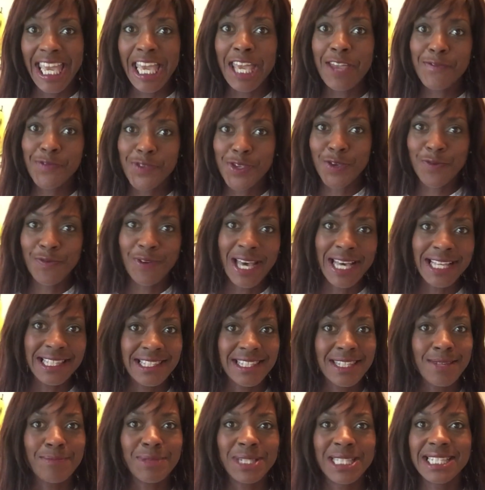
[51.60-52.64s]
If you've had
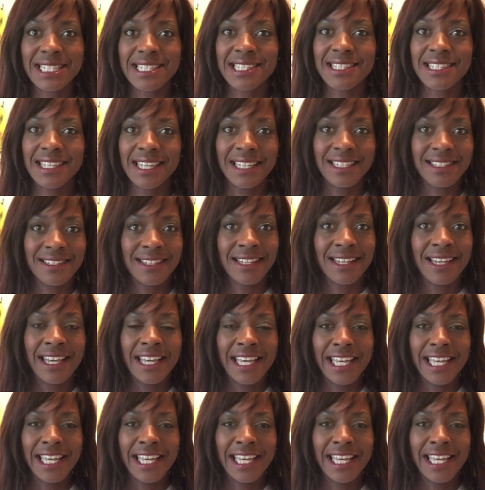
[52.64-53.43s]
somebody sit